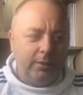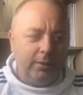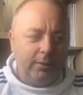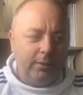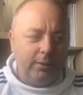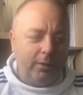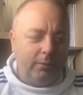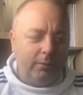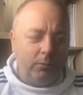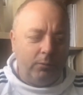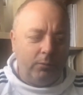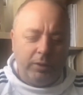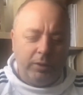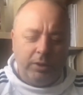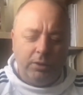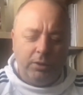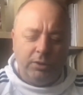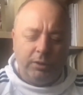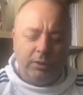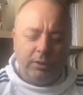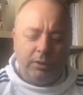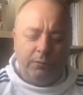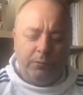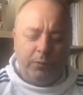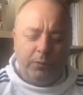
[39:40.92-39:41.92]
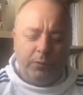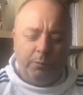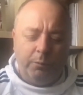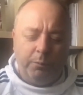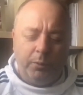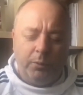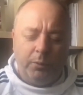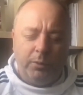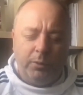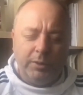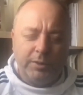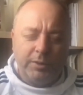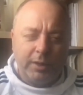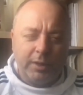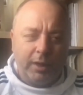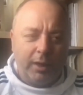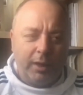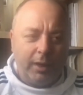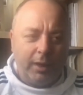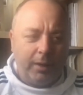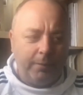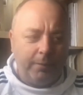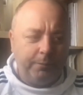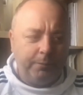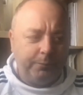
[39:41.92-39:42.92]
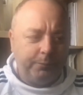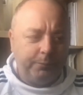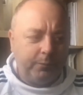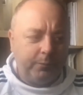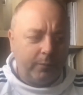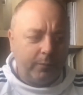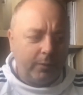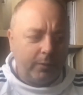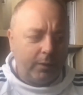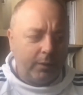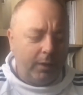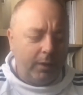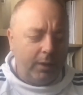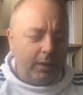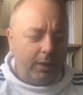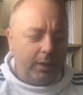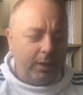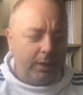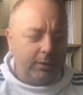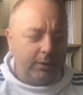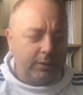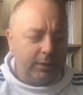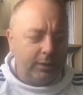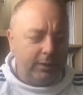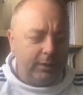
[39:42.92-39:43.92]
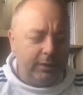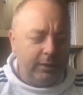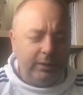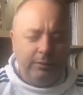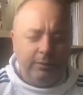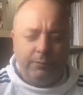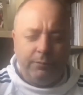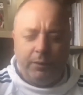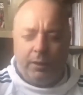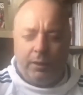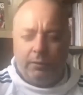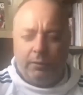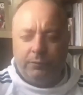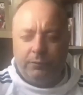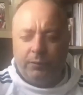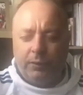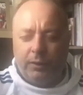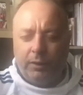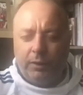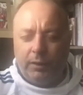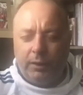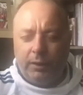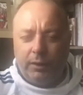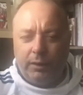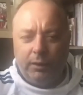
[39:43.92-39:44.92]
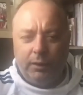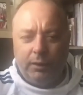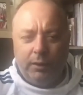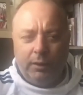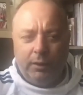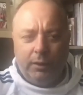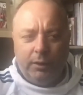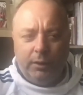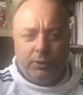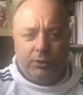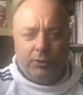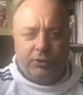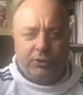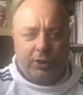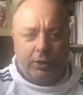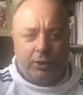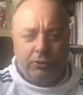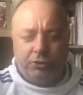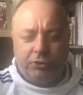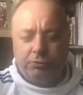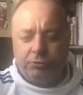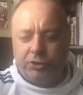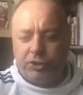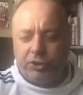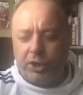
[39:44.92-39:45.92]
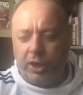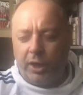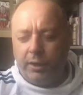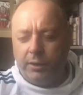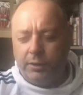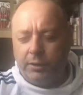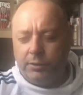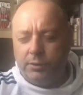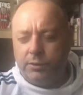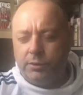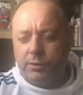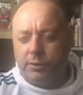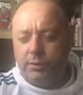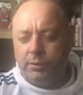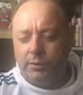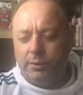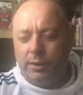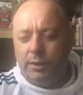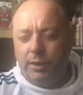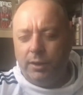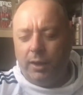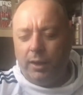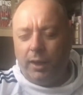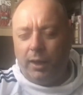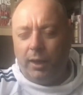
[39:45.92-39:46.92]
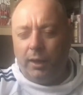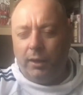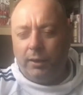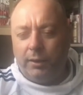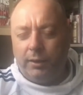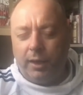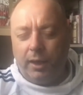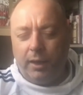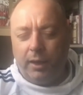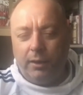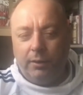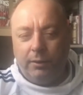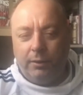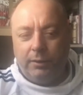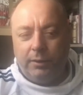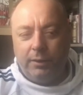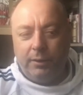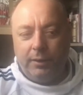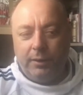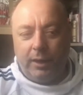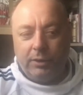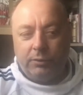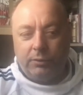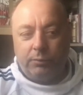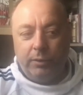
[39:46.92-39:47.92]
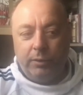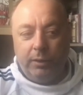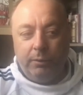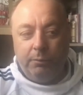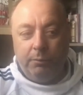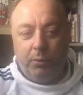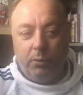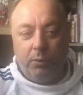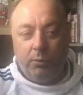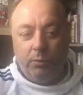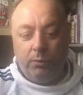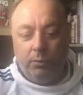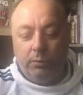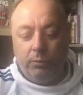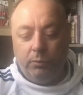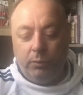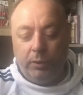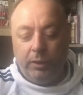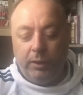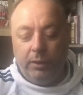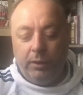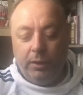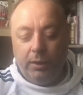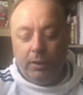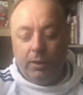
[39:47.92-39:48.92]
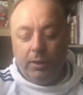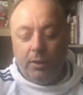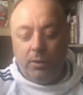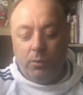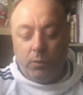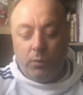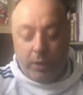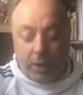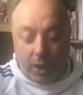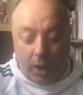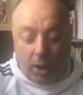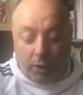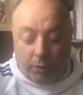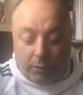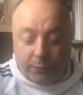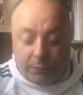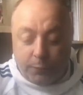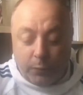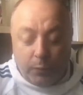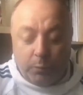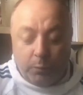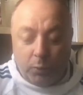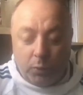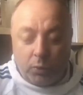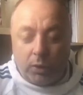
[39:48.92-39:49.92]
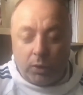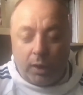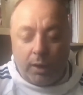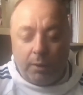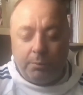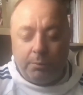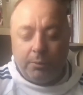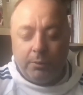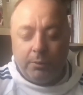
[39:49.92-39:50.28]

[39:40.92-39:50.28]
we're using football as a lever for social change. And again, I think that's really important. We are a football club,